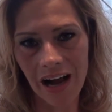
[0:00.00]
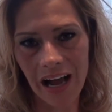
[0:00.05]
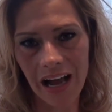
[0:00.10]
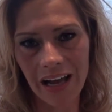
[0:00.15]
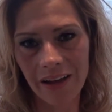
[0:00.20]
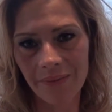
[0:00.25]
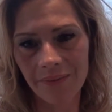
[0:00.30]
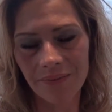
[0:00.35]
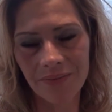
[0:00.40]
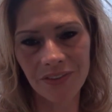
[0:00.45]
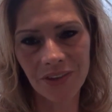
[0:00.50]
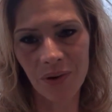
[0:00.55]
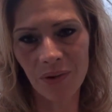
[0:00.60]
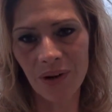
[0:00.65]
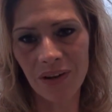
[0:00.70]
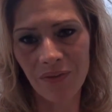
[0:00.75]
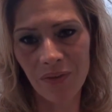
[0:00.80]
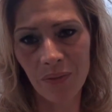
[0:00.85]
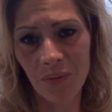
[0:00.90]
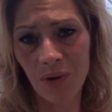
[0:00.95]
I
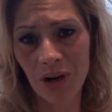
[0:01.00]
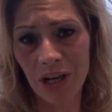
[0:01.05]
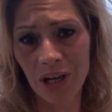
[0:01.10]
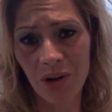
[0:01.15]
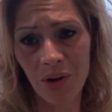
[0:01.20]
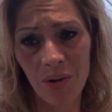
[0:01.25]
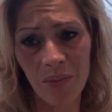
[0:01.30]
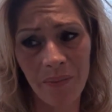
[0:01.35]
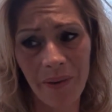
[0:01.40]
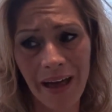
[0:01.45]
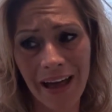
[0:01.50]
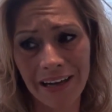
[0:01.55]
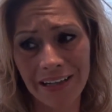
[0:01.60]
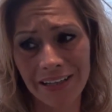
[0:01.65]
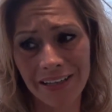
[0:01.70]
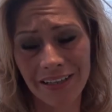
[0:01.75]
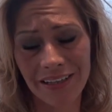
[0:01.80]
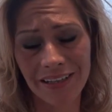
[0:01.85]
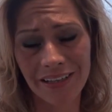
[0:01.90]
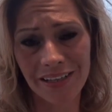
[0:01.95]
don't even want to go back
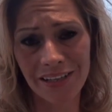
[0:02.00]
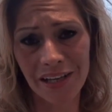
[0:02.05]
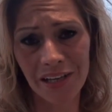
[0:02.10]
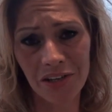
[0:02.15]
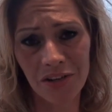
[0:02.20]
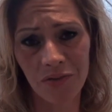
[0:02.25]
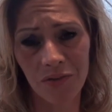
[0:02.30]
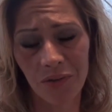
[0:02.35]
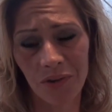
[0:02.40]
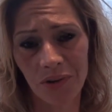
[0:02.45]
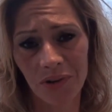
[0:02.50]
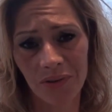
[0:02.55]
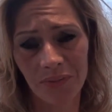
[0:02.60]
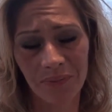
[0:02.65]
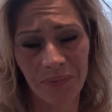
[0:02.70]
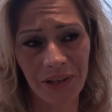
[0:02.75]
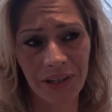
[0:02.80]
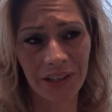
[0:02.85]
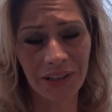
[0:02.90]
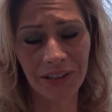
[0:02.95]
to the States for
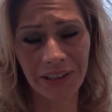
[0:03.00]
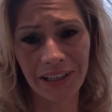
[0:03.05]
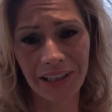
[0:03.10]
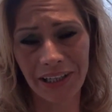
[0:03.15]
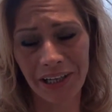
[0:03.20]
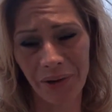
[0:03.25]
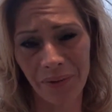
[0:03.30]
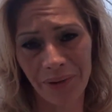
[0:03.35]
a cleaning.